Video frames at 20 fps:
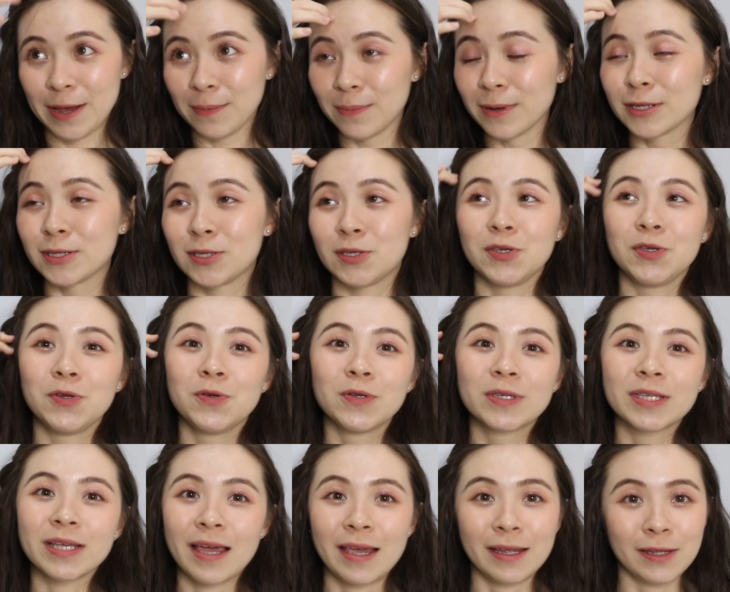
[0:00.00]
able to
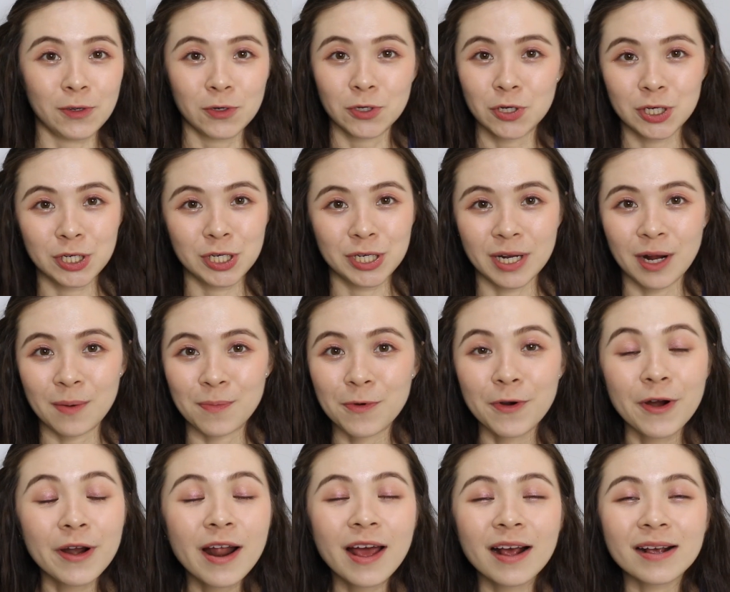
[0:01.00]
use a Neutrogena
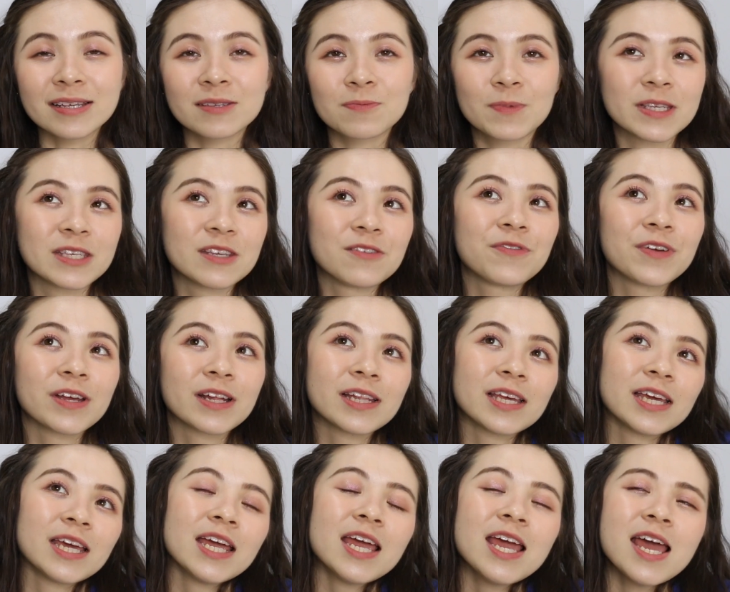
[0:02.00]
product
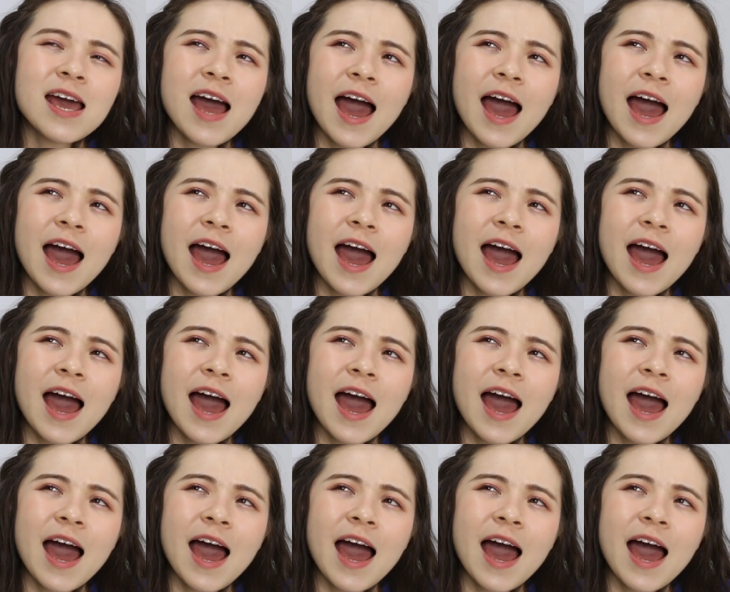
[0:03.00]
specifically.